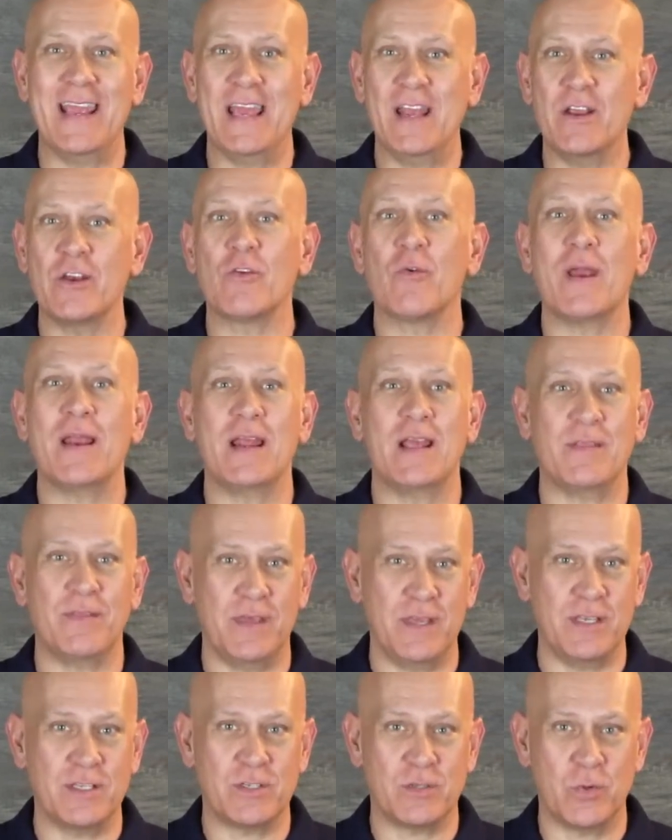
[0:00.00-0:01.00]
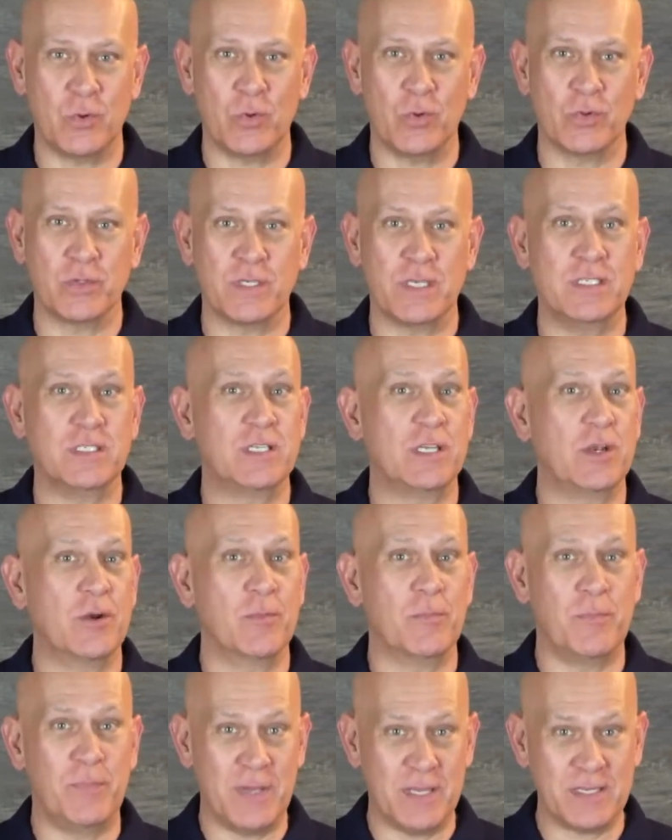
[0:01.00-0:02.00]
integrating these tools into your
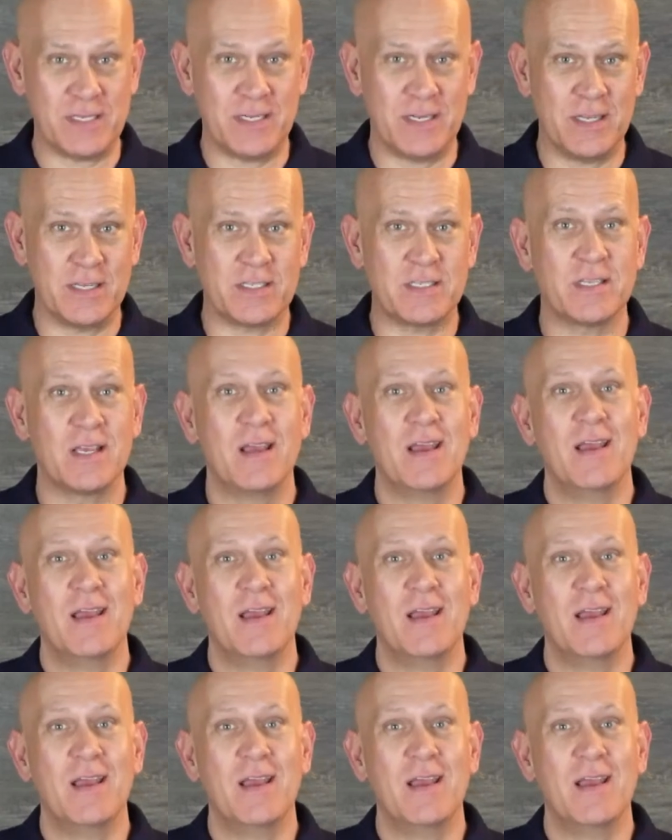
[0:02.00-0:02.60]
business